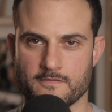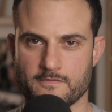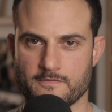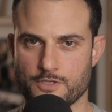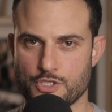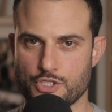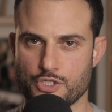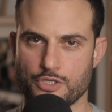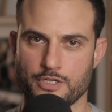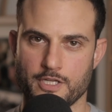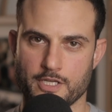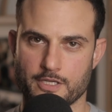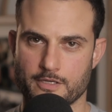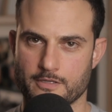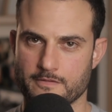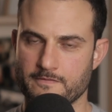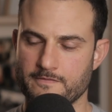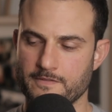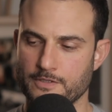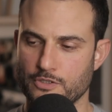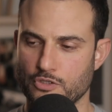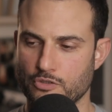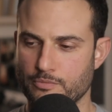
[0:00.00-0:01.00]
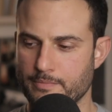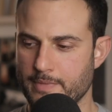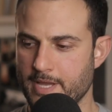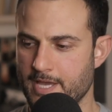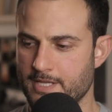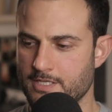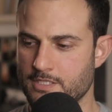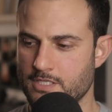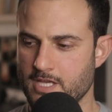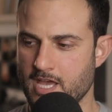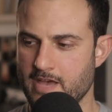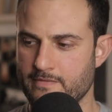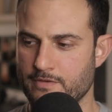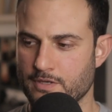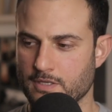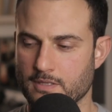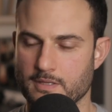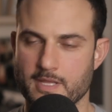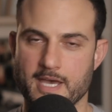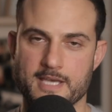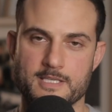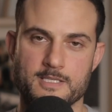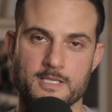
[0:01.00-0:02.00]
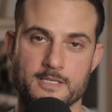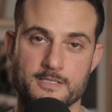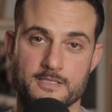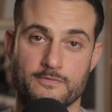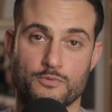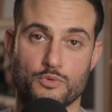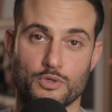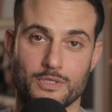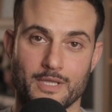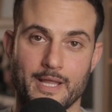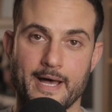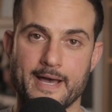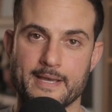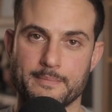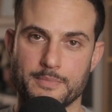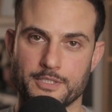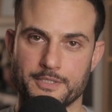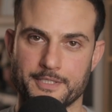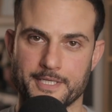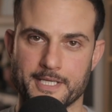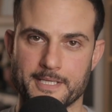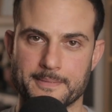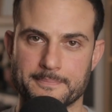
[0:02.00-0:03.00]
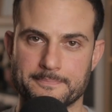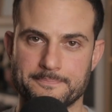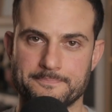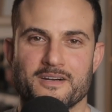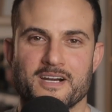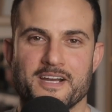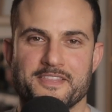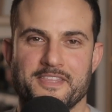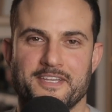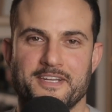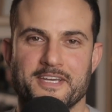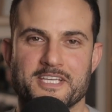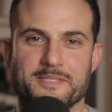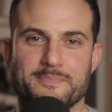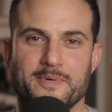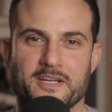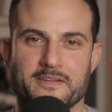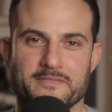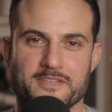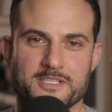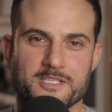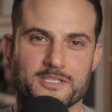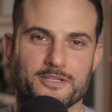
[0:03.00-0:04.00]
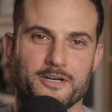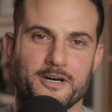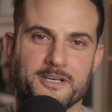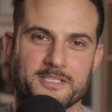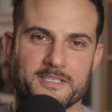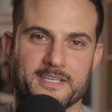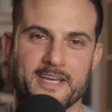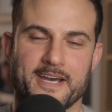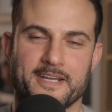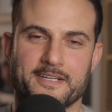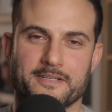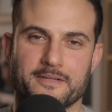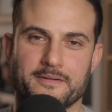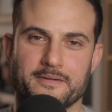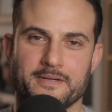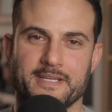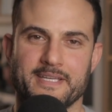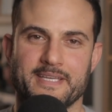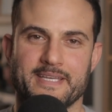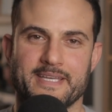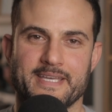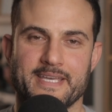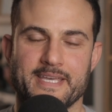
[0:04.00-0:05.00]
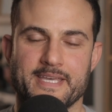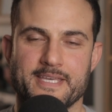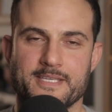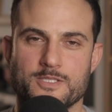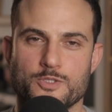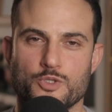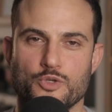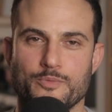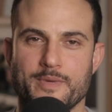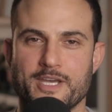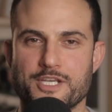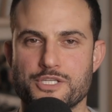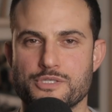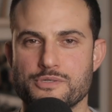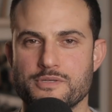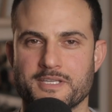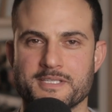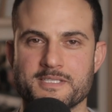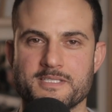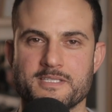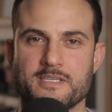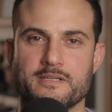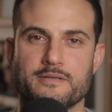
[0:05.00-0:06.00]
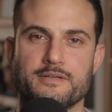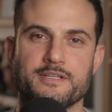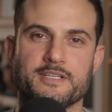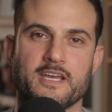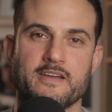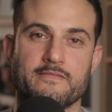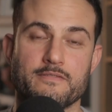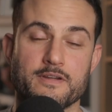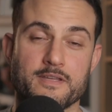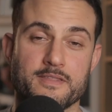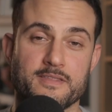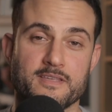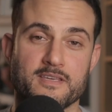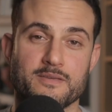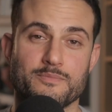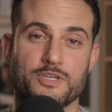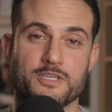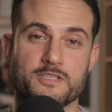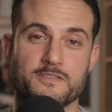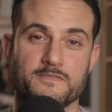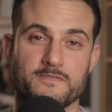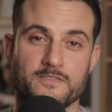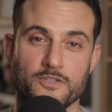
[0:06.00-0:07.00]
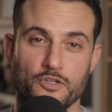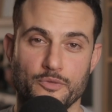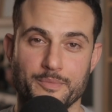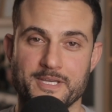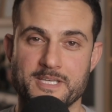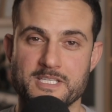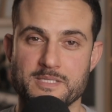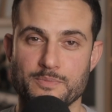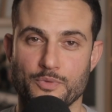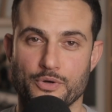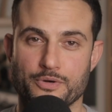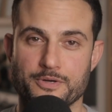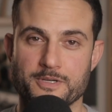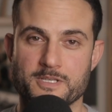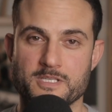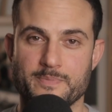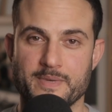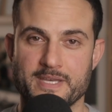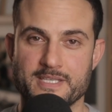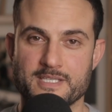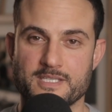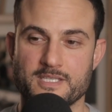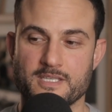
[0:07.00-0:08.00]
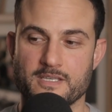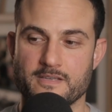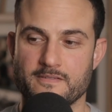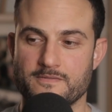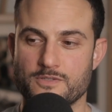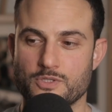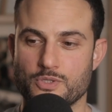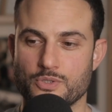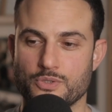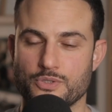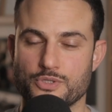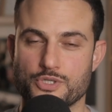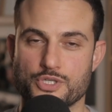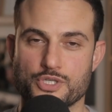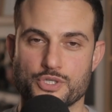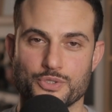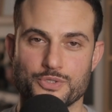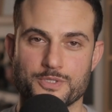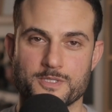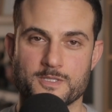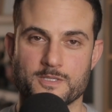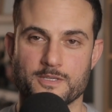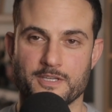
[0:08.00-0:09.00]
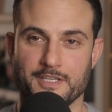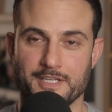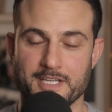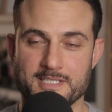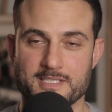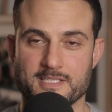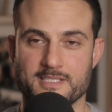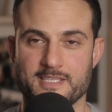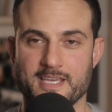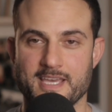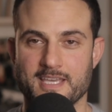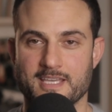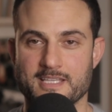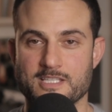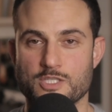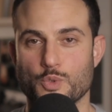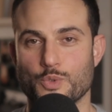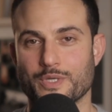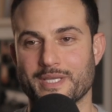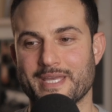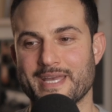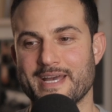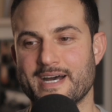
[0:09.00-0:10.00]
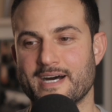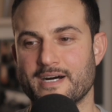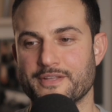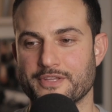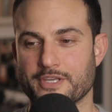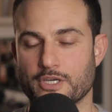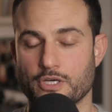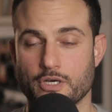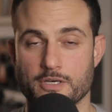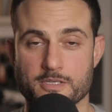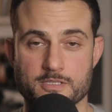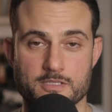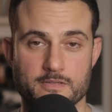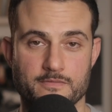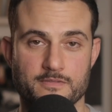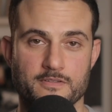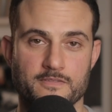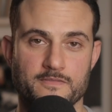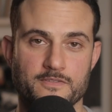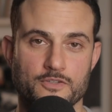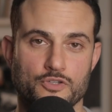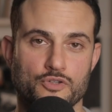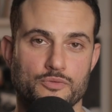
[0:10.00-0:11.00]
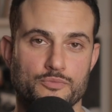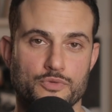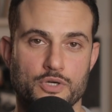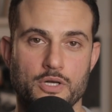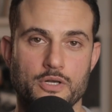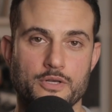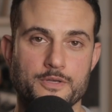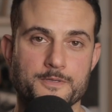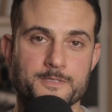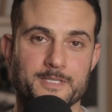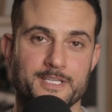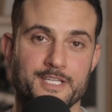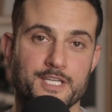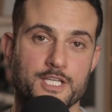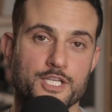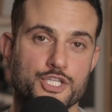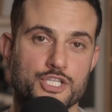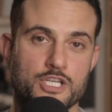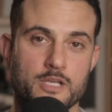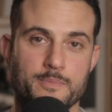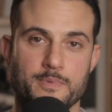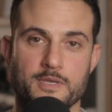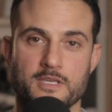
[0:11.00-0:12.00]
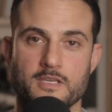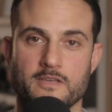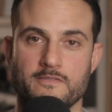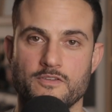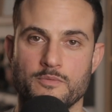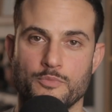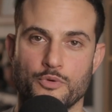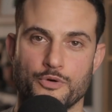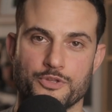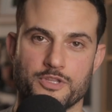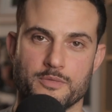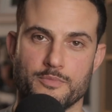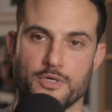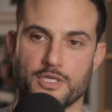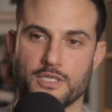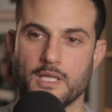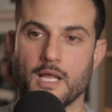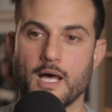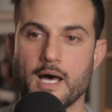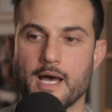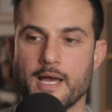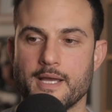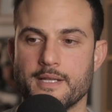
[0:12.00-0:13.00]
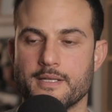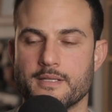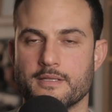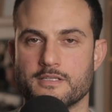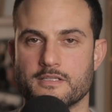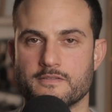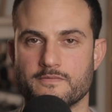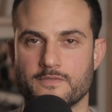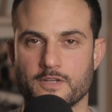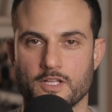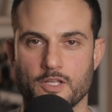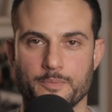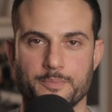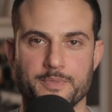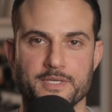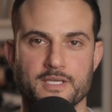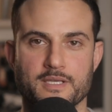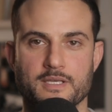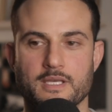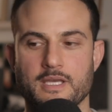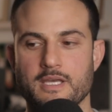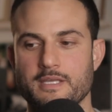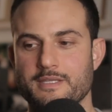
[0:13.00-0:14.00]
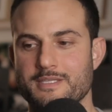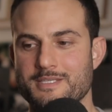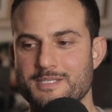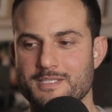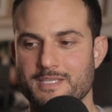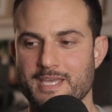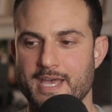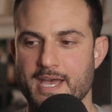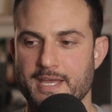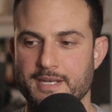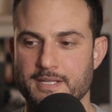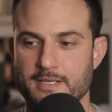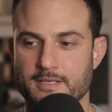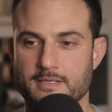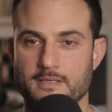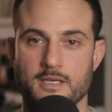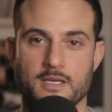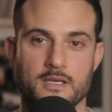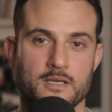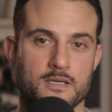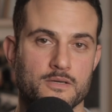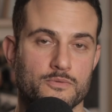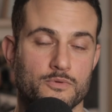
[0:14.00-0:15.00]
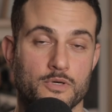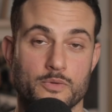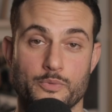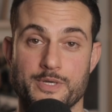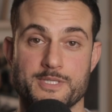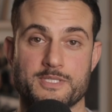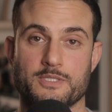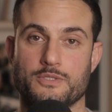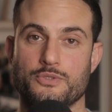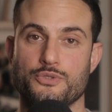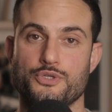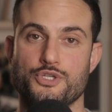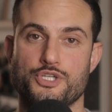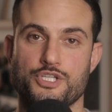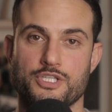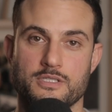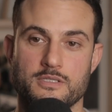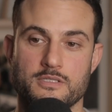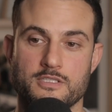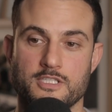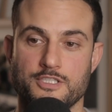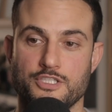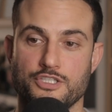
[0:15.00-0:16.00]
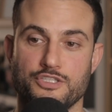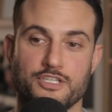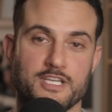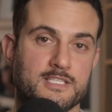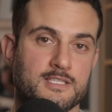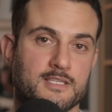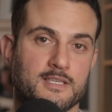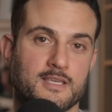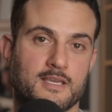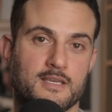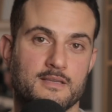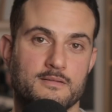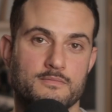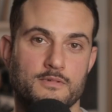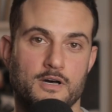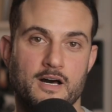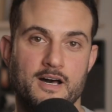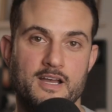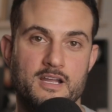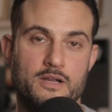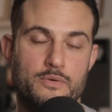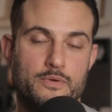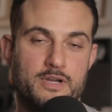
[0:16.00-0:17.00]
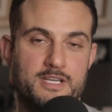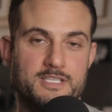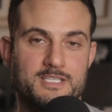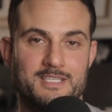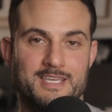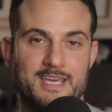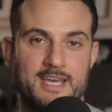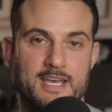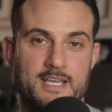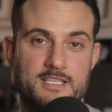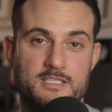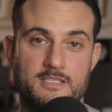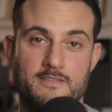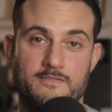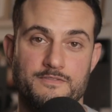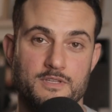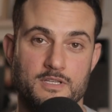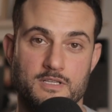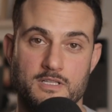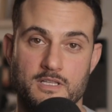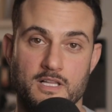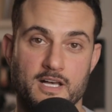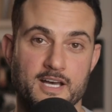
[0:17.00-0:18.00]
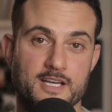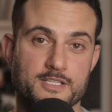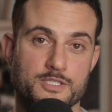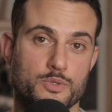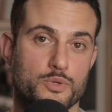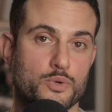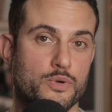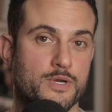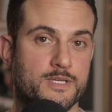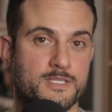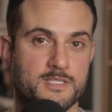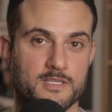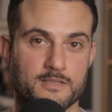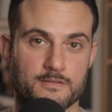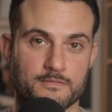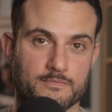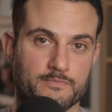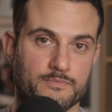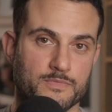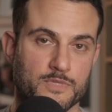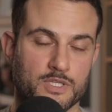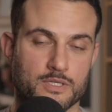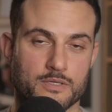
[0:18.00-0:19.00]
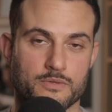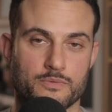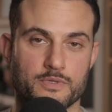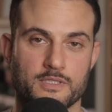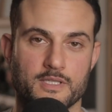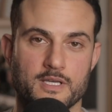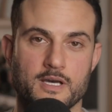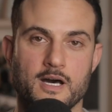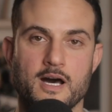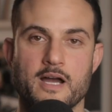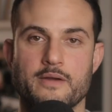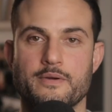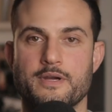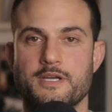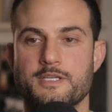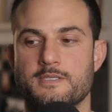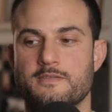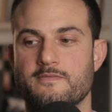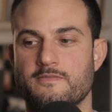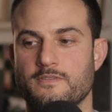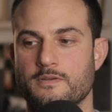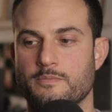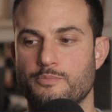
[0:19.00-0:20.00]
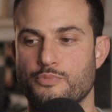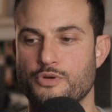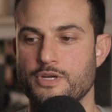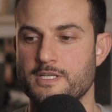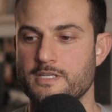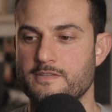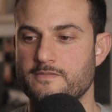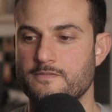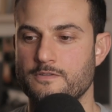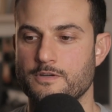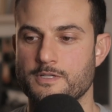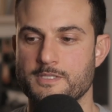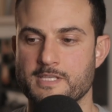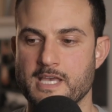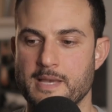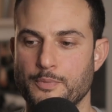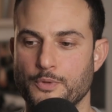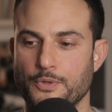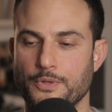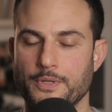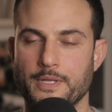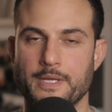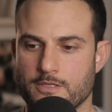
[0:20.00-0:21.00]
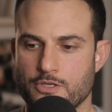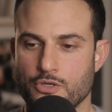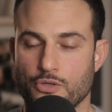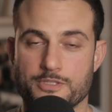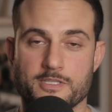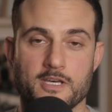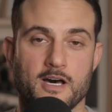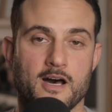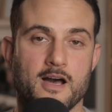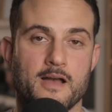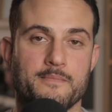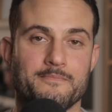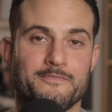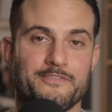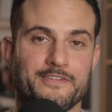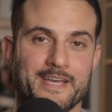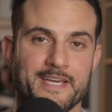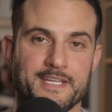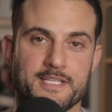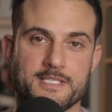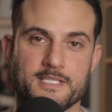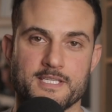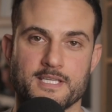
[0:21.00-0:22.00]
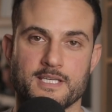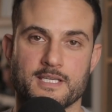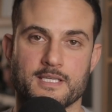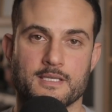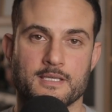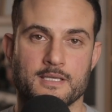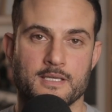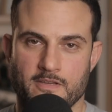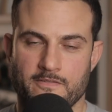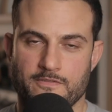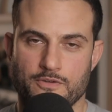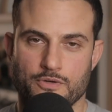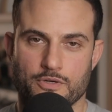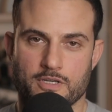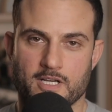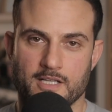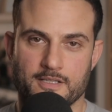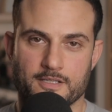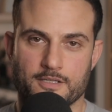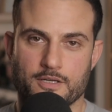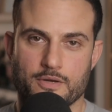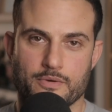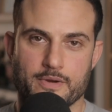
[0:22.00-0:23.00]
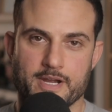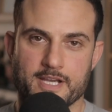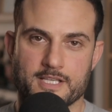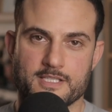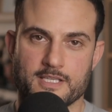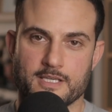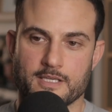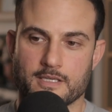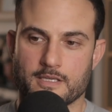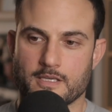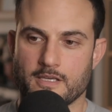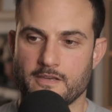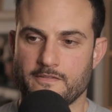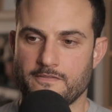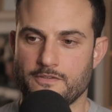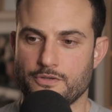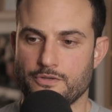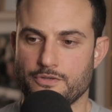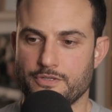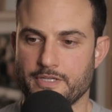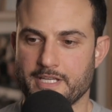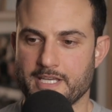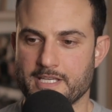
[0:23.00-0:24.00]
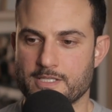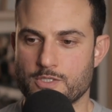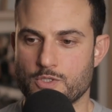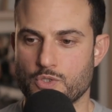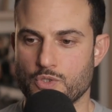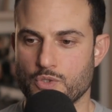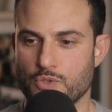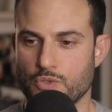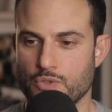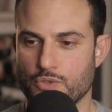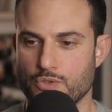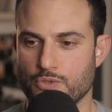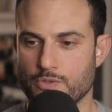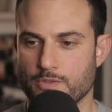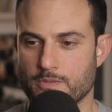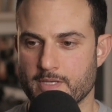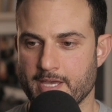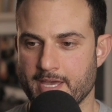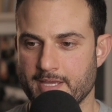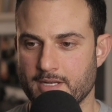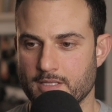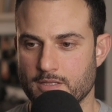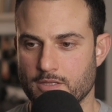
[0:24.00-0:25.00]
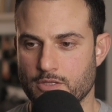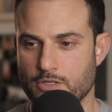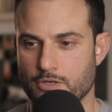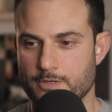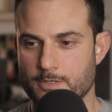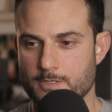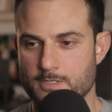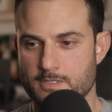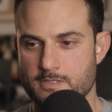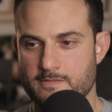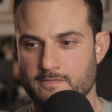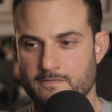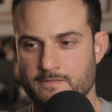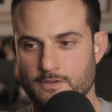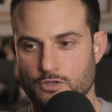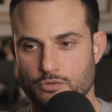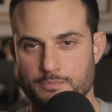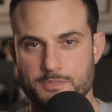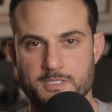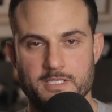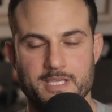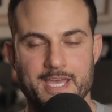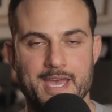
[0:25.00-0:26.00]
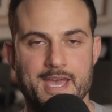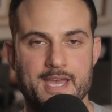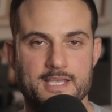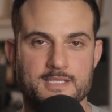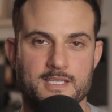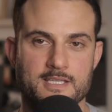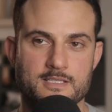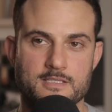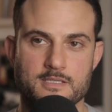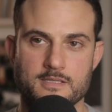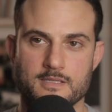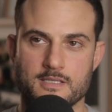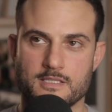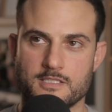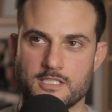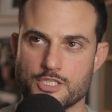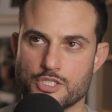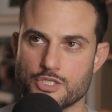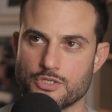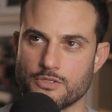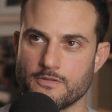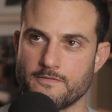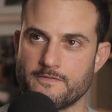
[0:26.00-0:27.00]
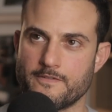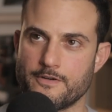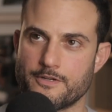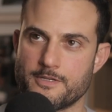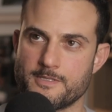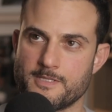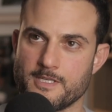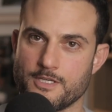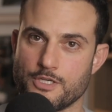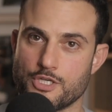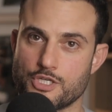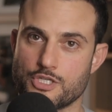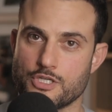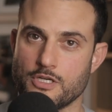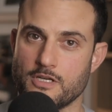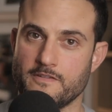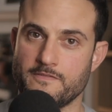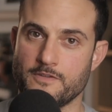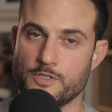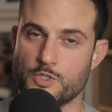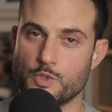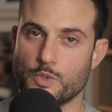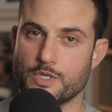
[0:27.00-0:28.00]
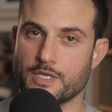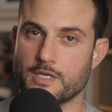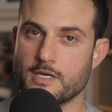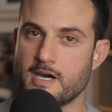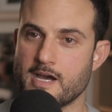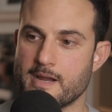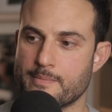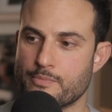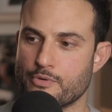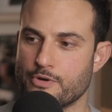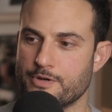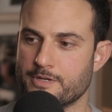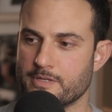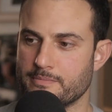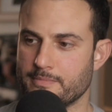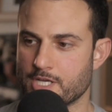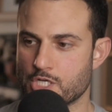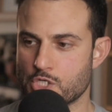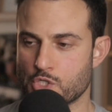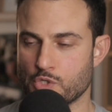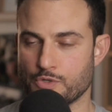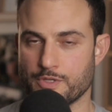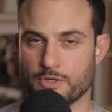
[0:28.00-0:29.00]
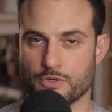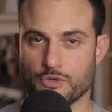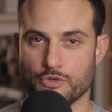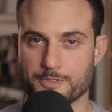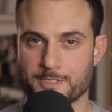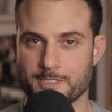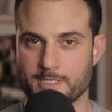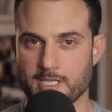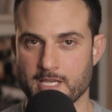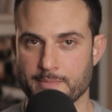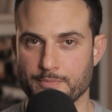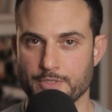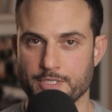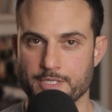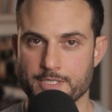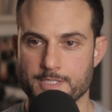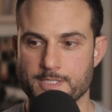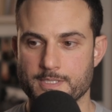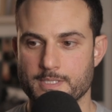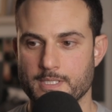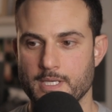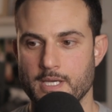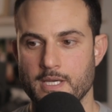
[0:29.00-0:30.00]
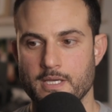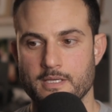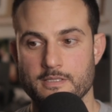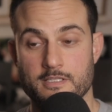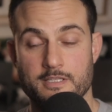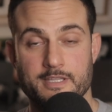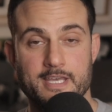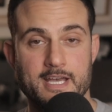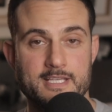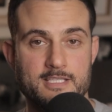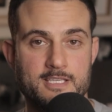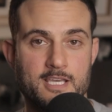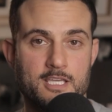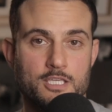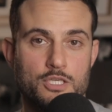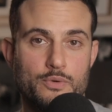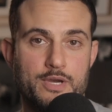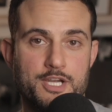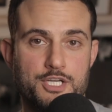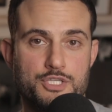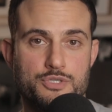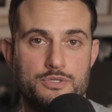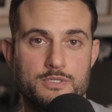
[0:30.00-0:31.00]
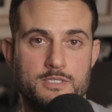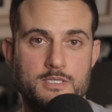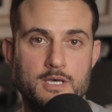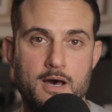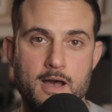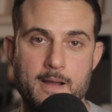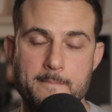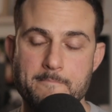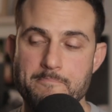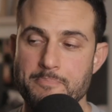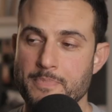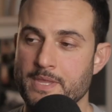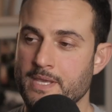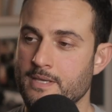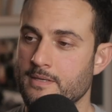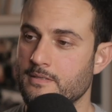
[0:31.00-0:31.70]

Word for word: for shooting on film, and having that sense of reliability. All right, the next part of this cost category is to make sure you're considering everything, because film is more expensive to shoot. So you need to take into account the cost of the film rolls, any shipping if you bought them online, the developing, the scanning, what resolution, did you need to get higher res scans if the client's requesting, you know, really high res for print, for example, your time for editing, if you're color correcting, if you need to edit those film scans into the digital photos that you shot, if you're doing hybrid, and make sure they're all seamless. Did that take you extra time?